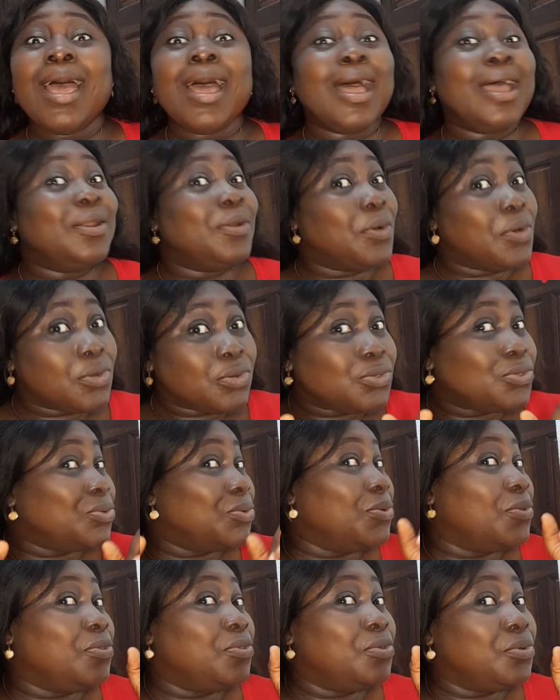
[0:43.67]
and
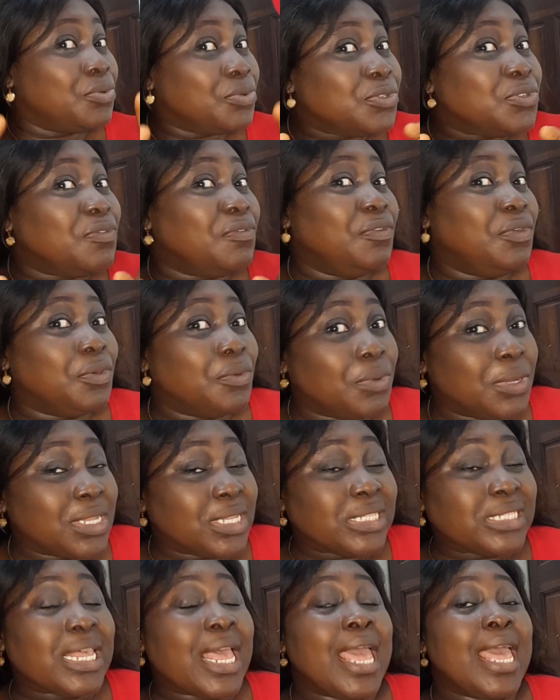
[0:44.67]
also those
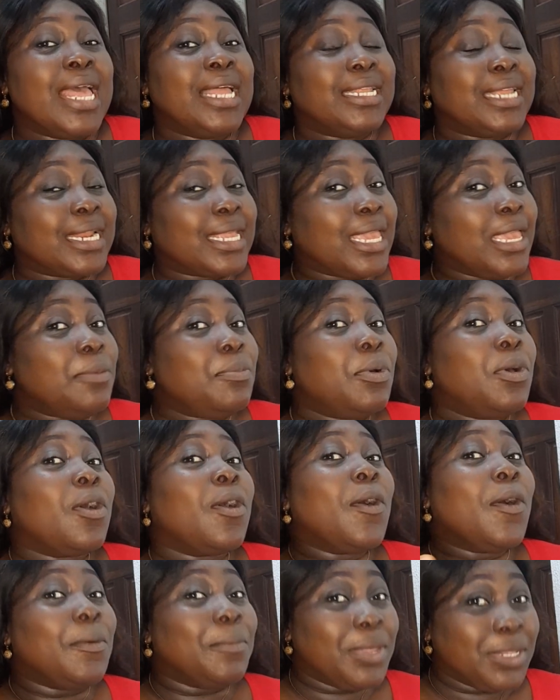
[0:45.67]
viewers that keep on
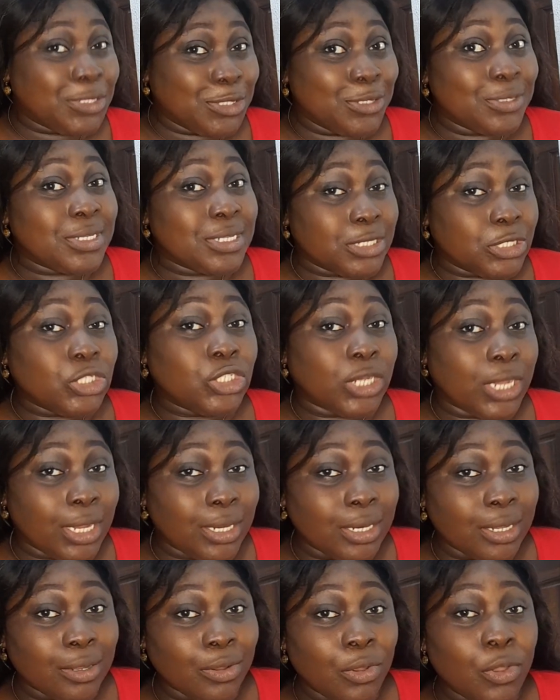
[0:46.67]
coming to this
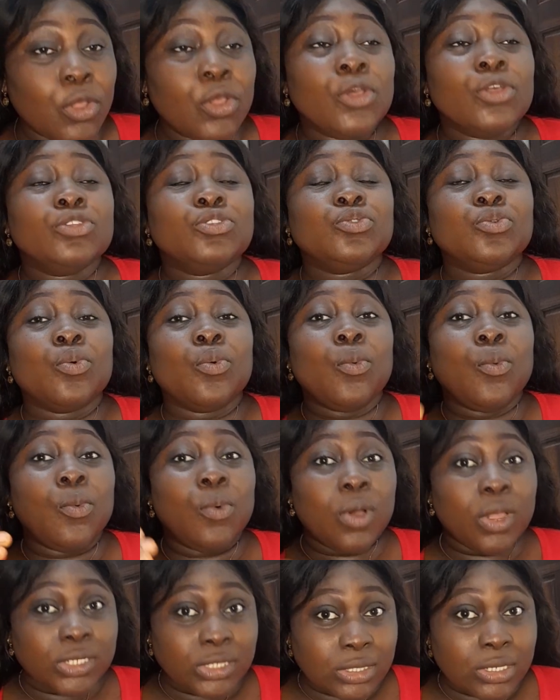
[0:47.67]
channel to
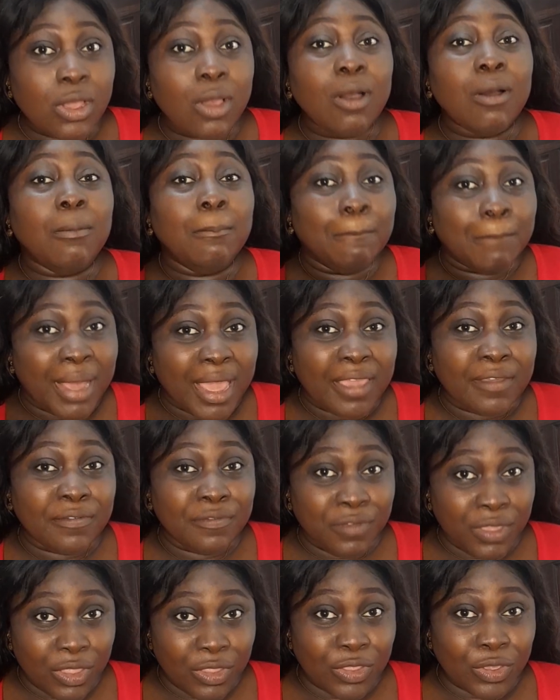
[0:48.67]
watch my
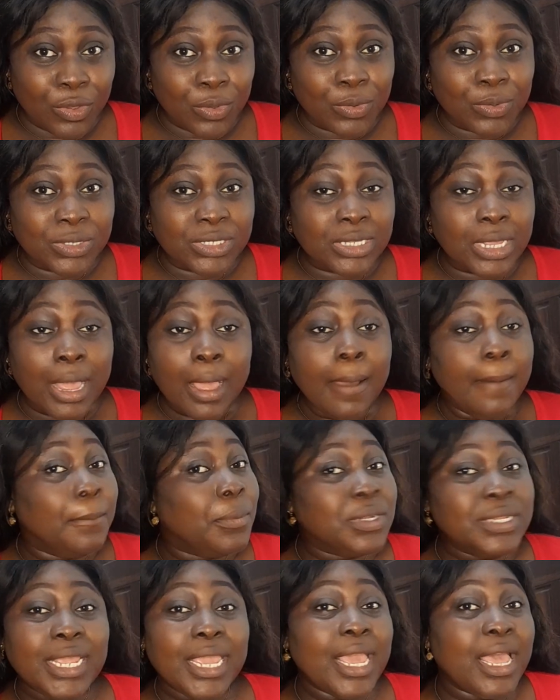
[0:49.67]
videos
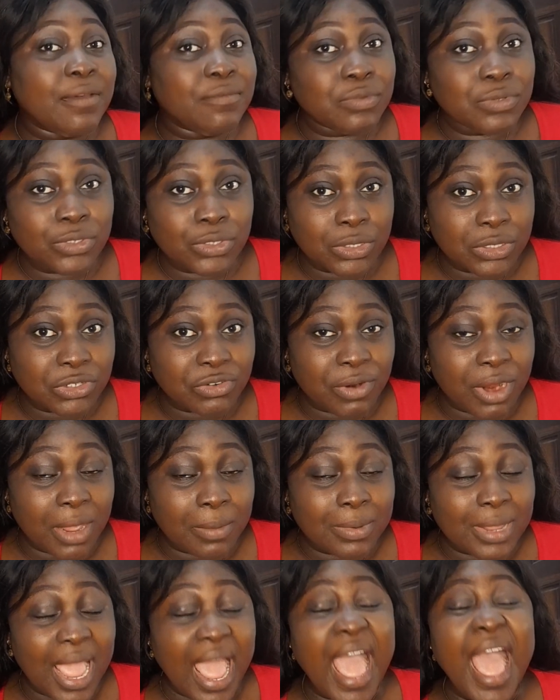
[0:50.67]
but they haven't
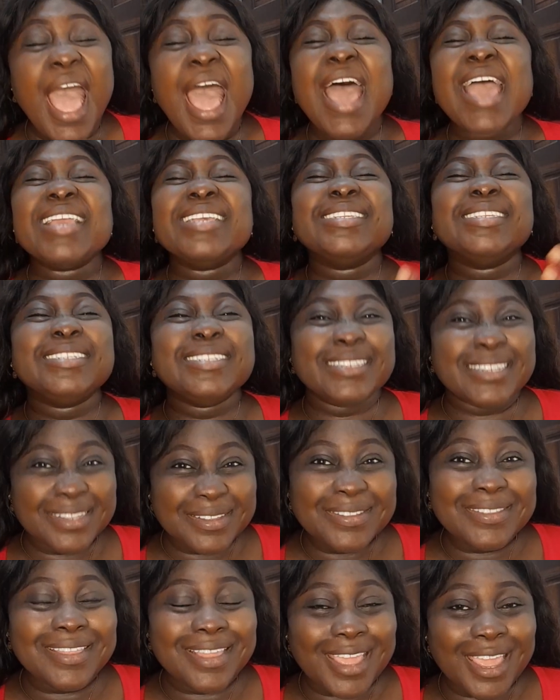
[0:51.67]
subscribed. I
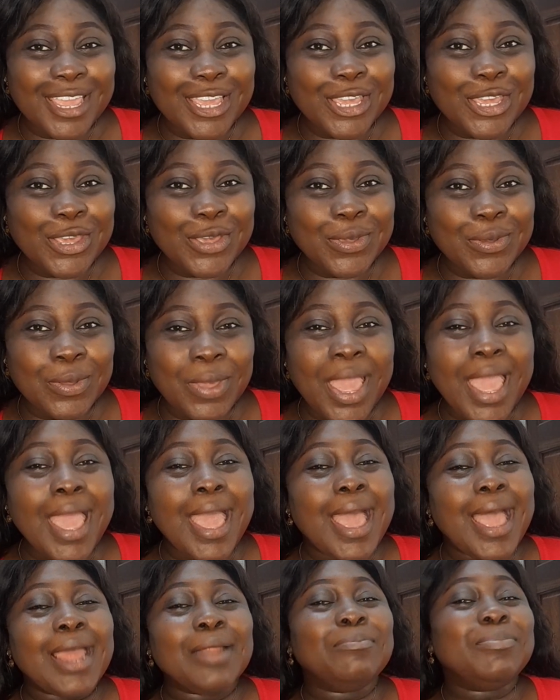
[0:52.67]
still thank you.
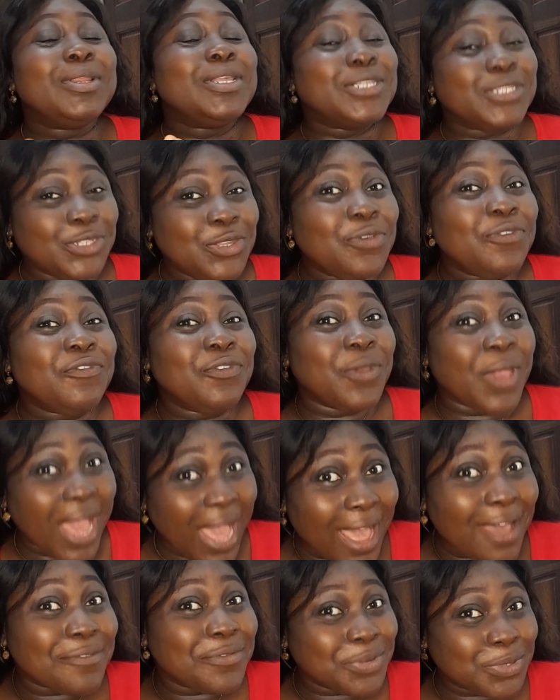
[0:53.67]
And please, if you
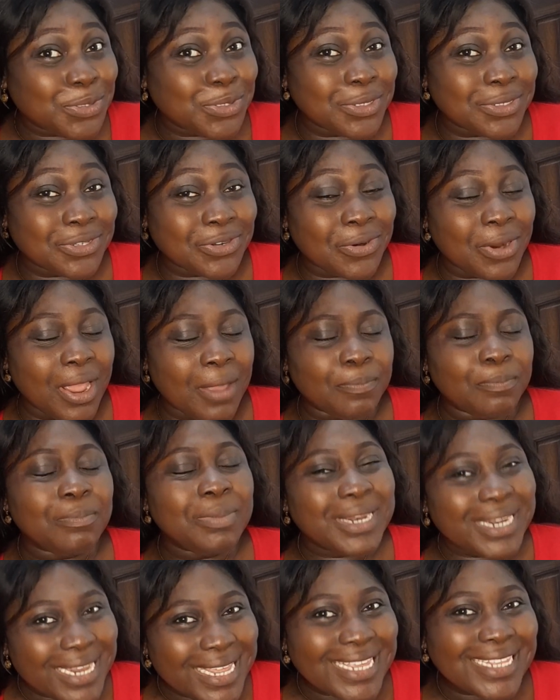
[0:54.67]
haven't subscribed,
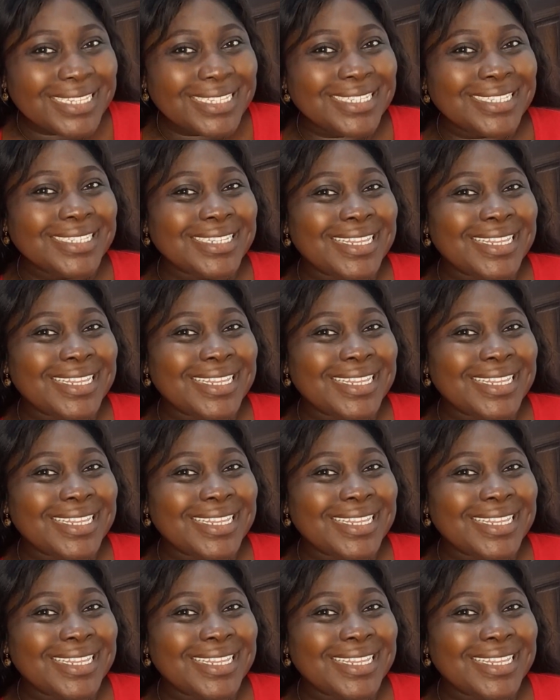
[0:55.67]
please